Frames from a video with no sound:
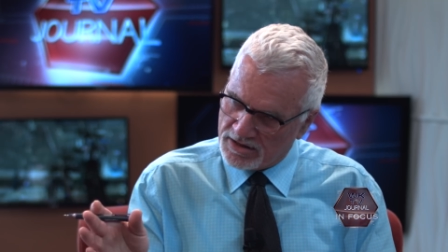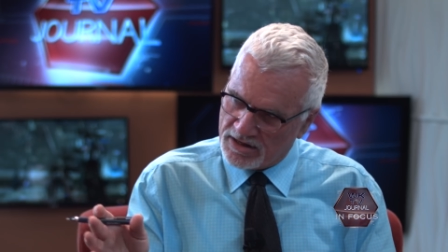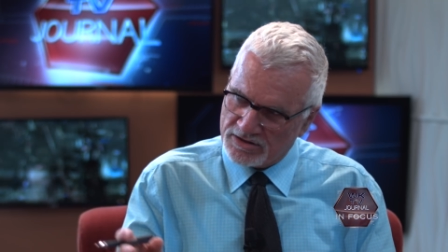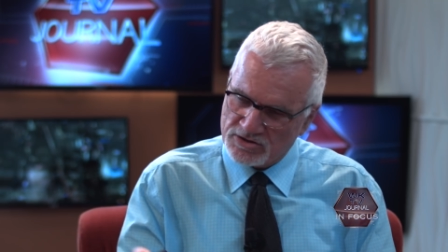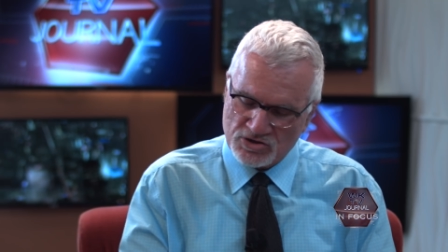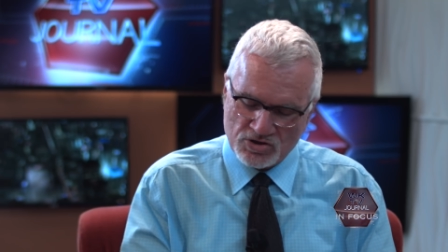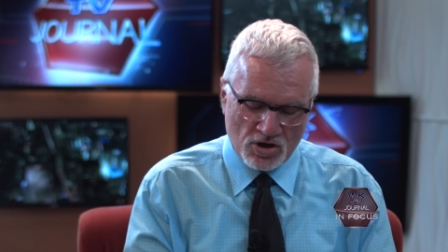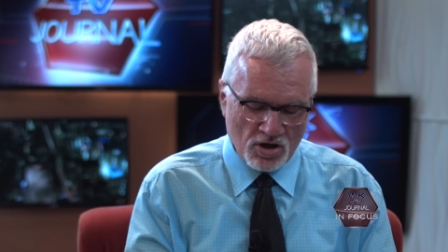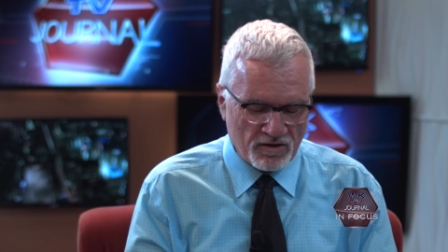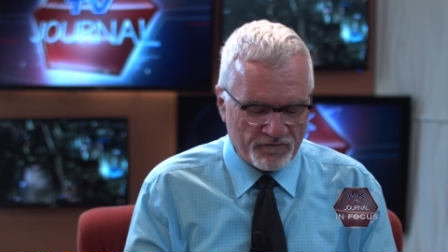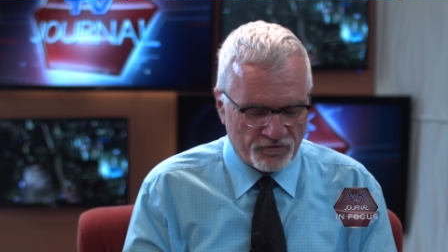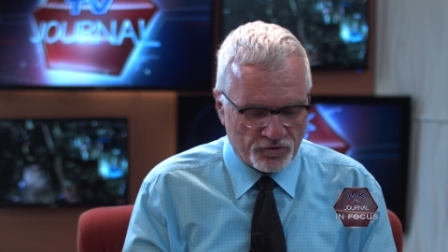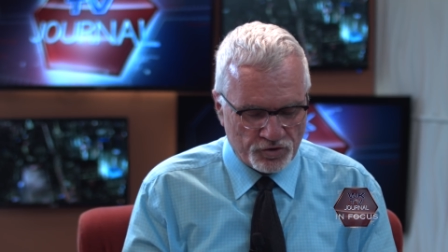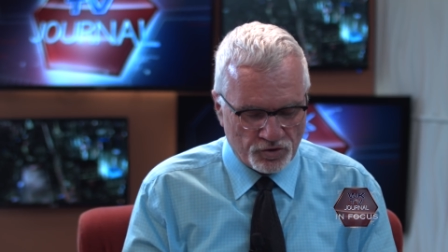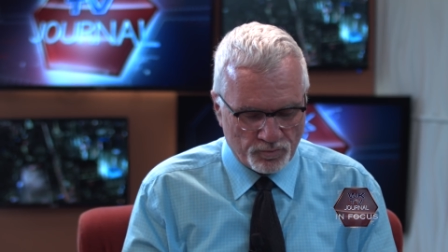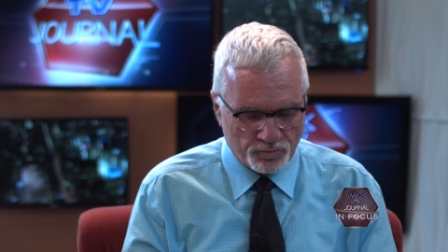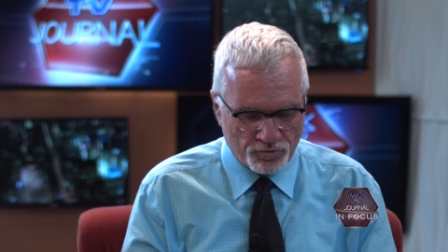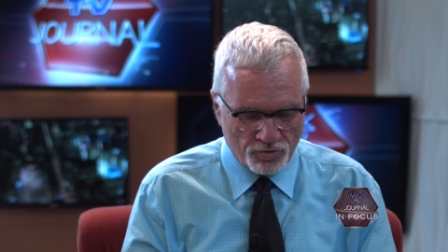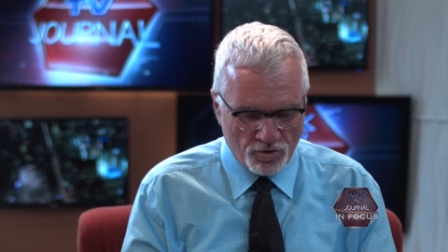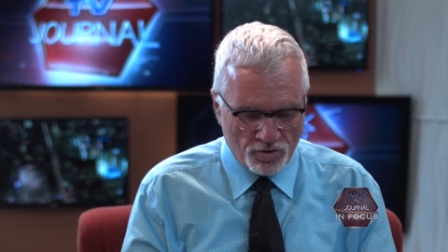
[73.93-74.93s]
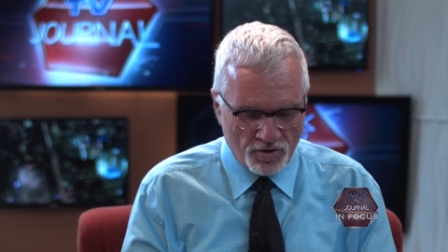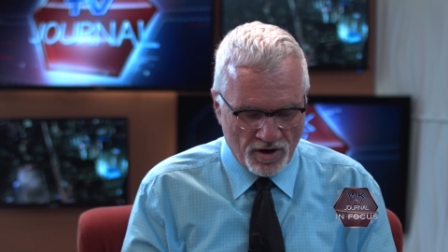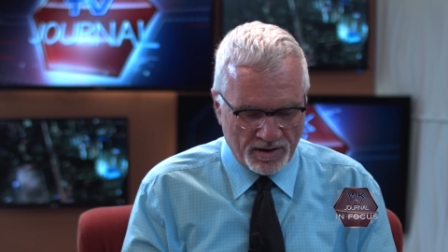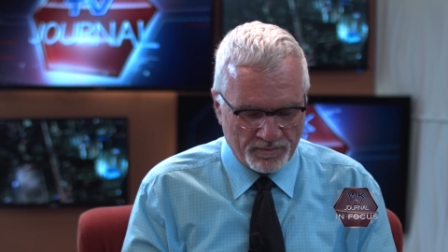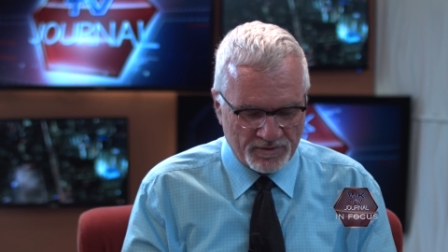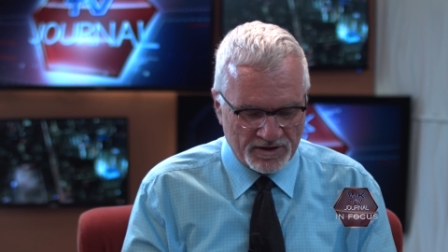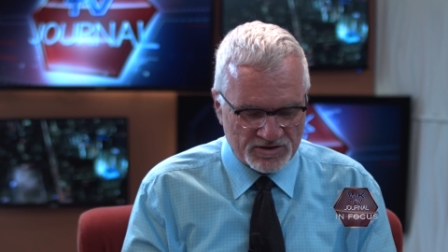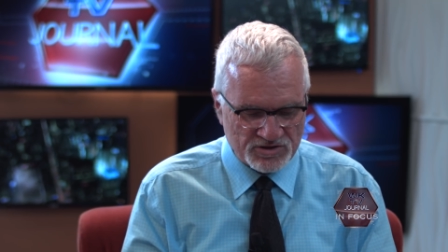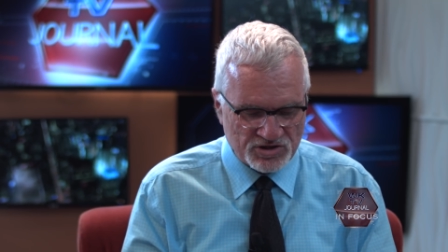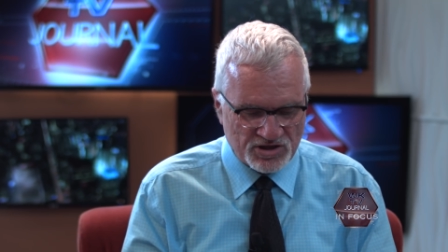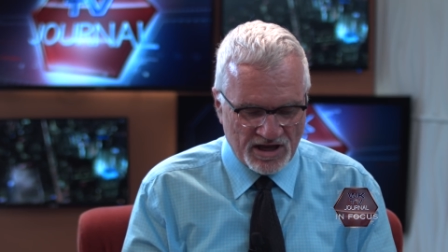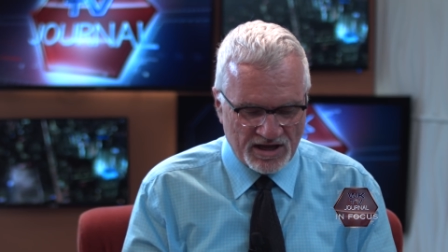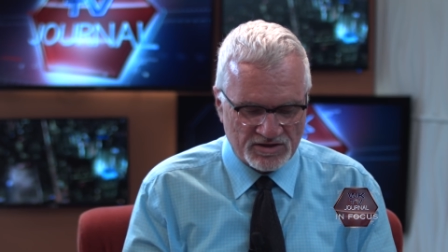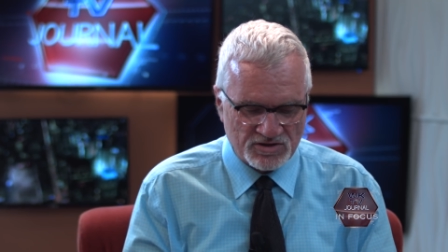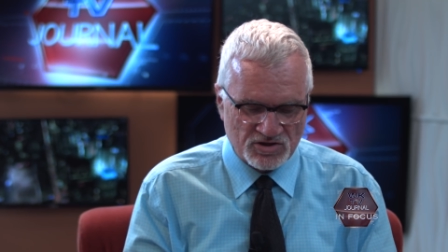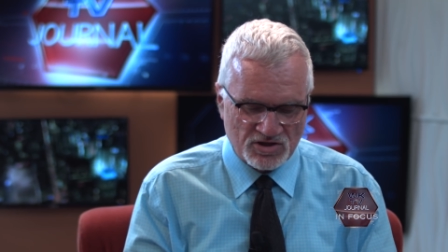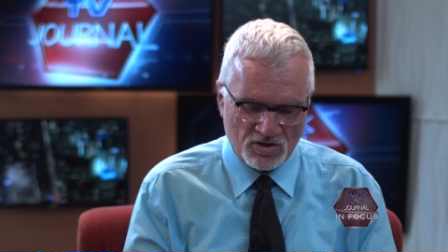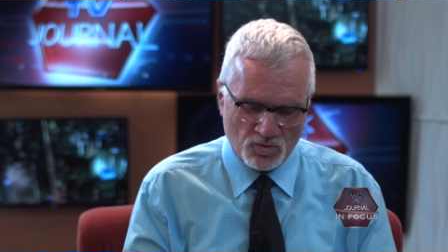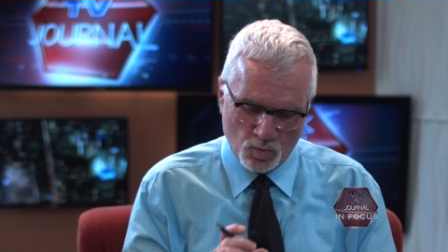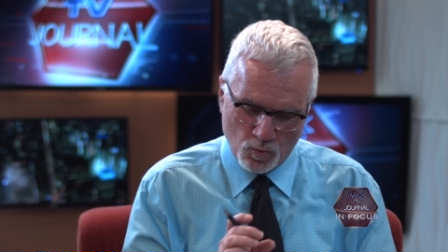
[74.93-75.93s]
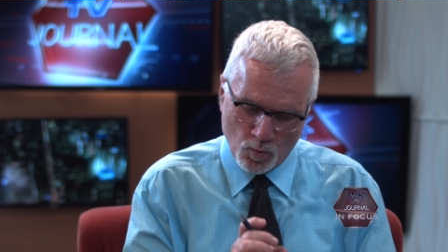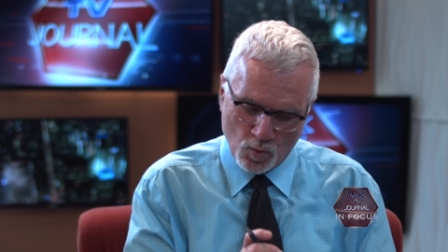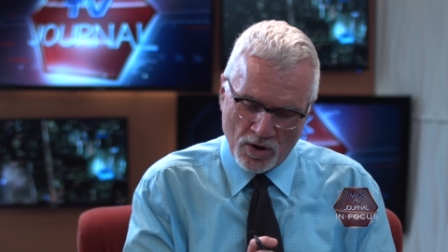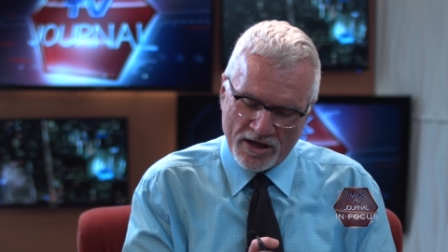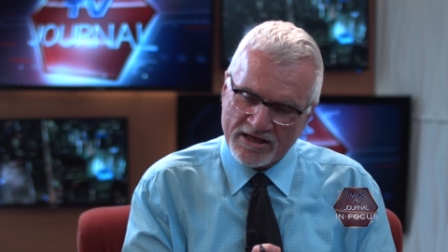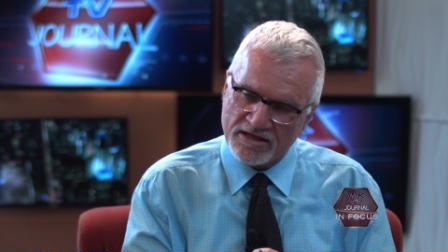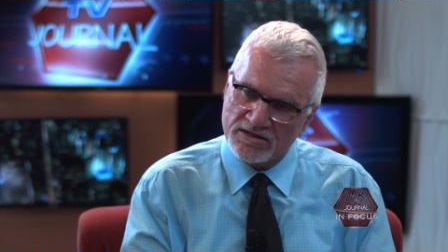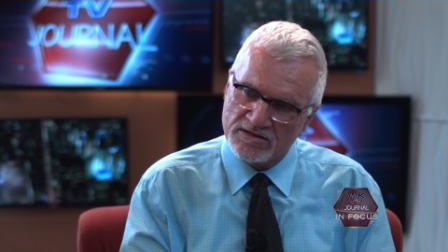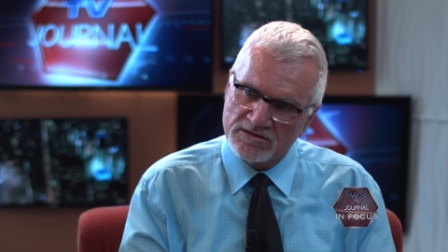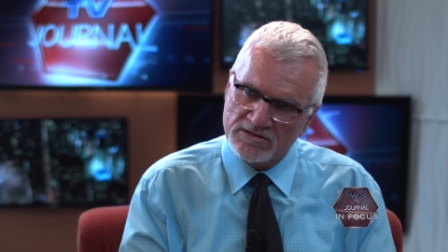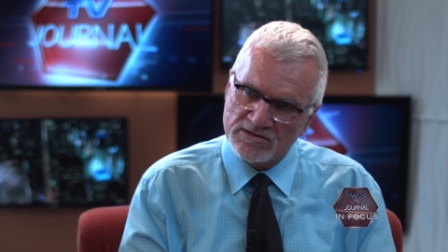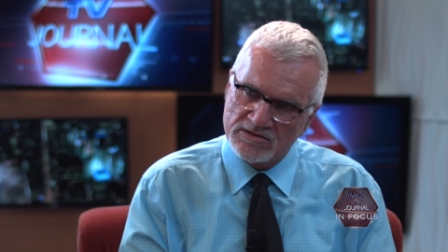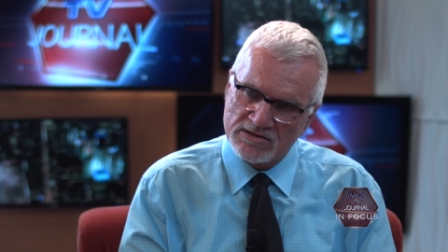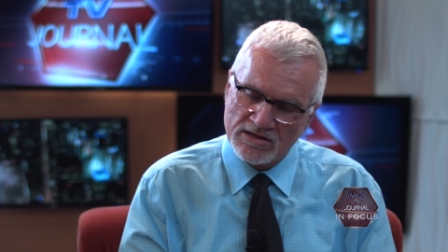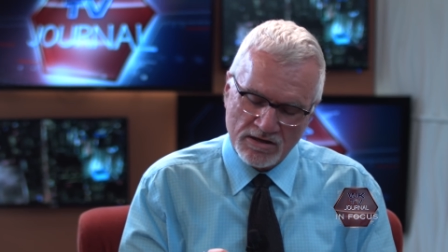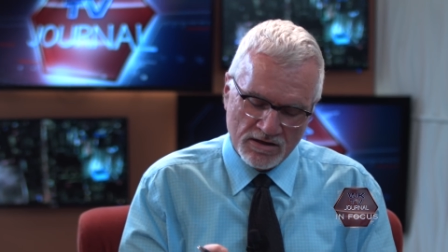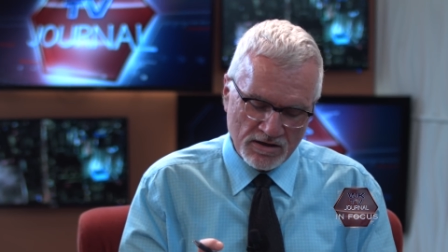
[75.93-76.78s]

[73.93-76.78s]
I saw for your program that states that wins